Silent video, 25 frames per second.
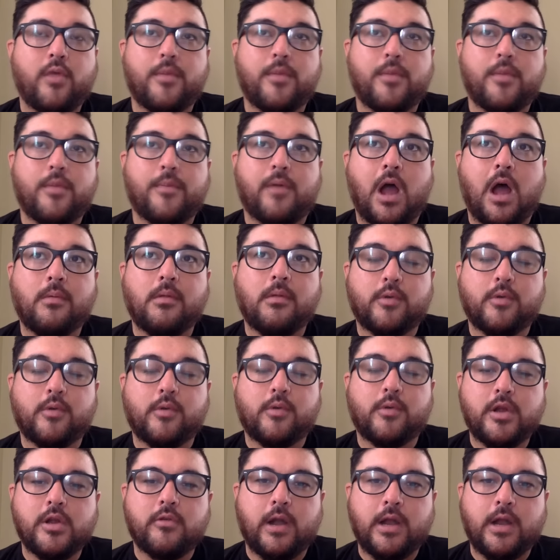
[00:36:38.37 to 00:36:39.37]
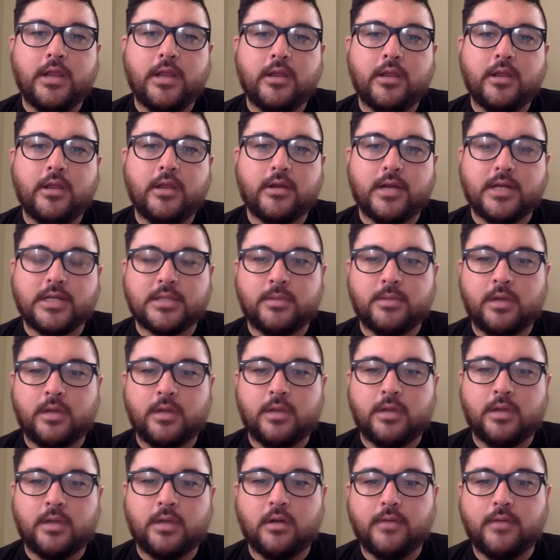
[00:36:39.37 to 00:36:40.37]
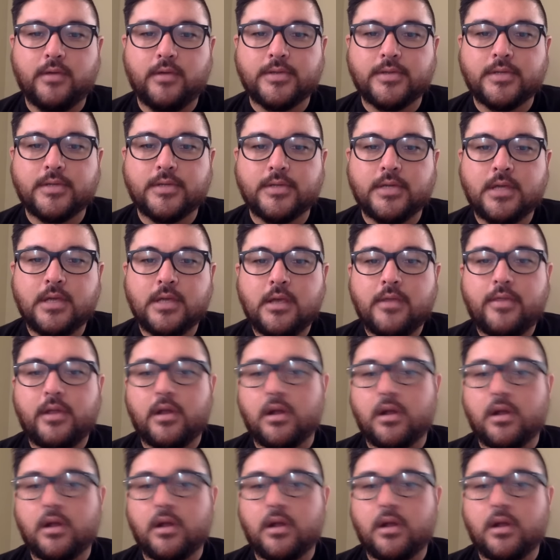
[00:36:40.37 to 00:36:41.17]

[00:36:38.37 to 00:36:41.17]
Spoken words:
for the problem or you're running your customer interviews,